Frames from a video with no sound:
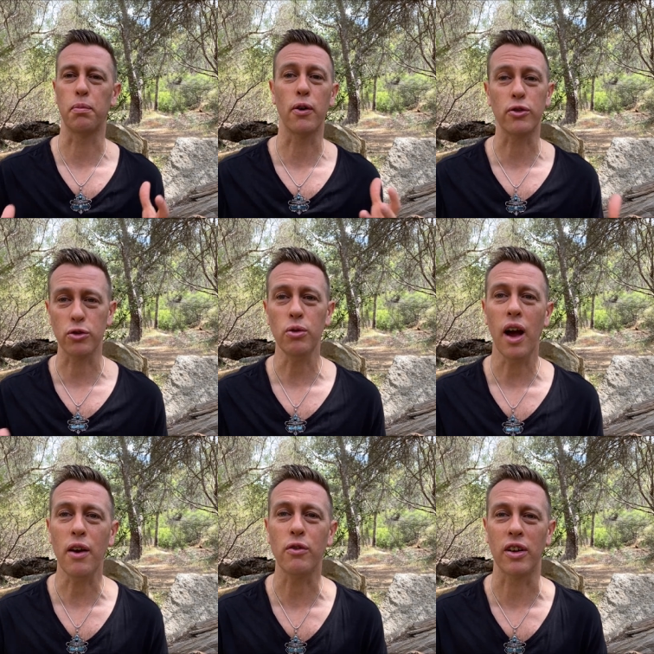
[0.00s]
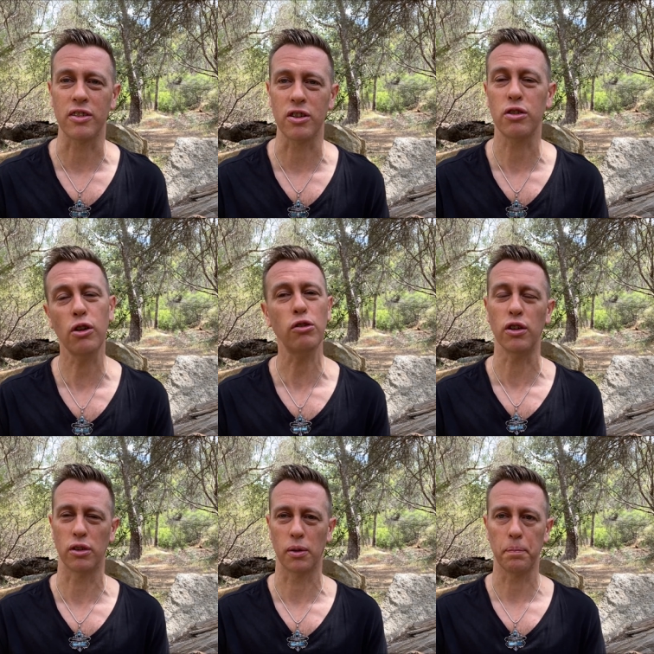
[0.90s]
spiritual and religious
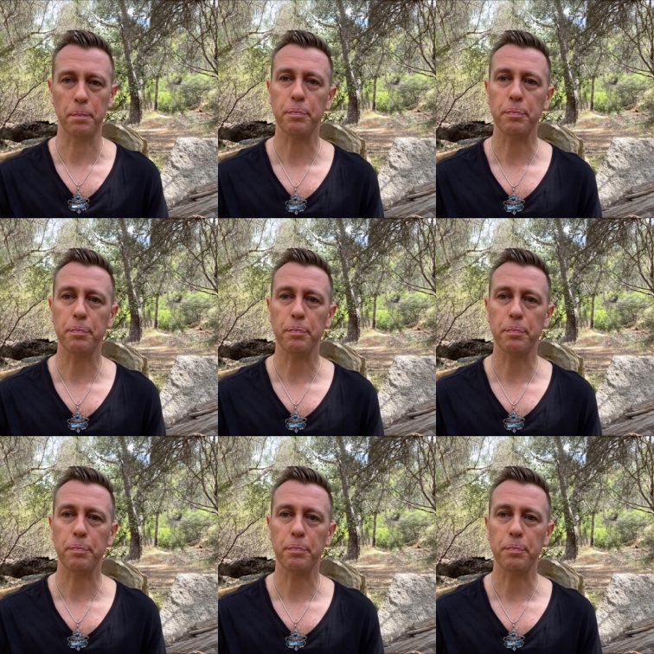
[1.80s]
uses.